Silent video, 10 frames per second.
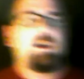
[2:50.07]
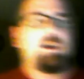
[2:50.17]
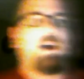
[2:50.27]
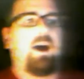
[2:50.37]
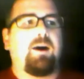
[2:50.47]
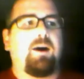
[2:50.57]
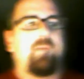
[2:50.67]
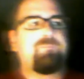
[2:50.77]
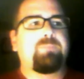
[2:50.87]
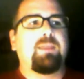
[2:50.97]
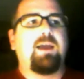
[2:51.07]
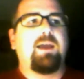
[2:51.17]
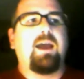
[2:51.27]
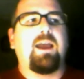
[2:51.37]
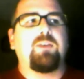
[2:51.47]
Um,
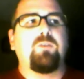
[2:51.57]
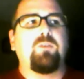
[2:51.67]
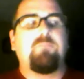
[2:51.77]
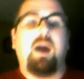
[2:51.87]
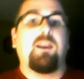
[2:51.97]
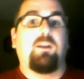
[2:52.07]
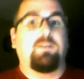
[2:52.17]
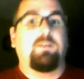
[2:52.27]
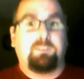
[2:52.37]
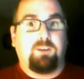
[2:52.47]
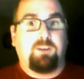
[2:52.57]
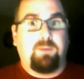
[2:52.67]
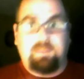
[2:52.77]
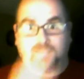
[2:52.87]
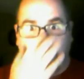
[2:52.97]
I, I, do a monologue to start one of
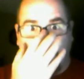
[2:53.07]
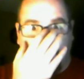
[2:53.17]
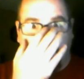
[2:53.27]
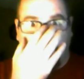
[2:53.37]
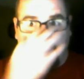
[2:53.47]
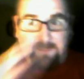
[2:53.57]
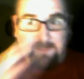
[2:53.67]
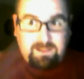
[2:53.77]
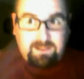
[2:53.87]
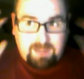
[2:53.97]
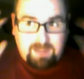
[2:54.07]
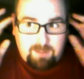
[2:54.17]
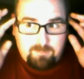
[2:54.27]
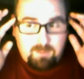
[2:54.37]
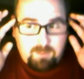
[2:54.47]
these things off of something that
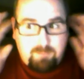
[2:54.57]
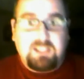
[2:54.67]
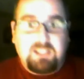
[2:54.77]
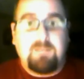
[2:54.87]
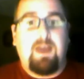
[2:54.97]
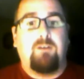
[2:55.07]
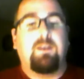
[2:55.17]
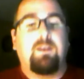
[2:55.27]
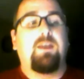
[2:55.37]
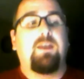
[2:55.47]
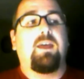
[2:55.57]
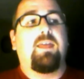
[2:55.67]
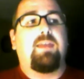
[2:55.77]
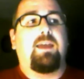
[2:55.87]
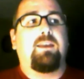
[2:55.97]
I'm passionate about
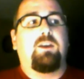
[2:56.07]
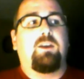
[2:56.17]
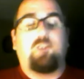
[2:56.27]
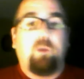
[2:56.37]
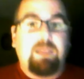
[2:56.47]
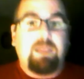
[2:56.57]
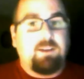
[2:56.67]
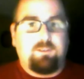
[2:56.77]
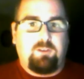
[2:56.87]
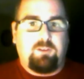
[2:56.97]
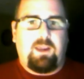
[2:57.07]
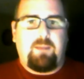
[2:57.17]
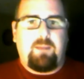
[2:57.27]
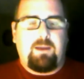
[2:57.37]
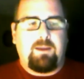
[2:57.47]
that nobody else is talking
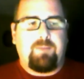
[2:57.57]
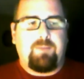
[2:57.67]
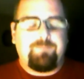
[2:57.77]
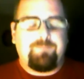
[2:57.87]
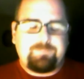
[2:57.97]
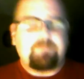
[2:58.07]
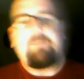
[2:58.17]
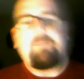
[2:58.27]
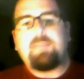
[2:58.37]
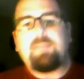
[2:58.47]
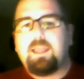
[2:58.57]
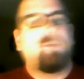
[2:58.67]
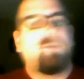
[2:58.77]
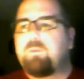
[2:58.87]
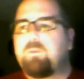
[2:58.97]
about yet and then
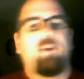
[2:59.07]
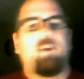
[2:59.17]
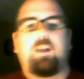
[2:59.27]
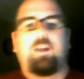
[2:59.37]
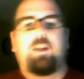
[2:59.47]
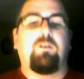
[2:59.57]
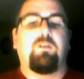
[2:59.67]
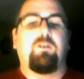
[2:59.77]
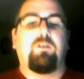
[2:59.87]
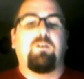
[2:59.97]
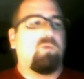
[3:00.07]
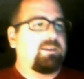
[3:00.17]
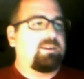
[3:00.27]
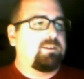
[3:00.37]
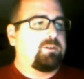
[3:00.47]
we move on and all hell
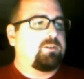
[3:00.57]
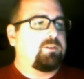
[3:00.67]
breaks loose.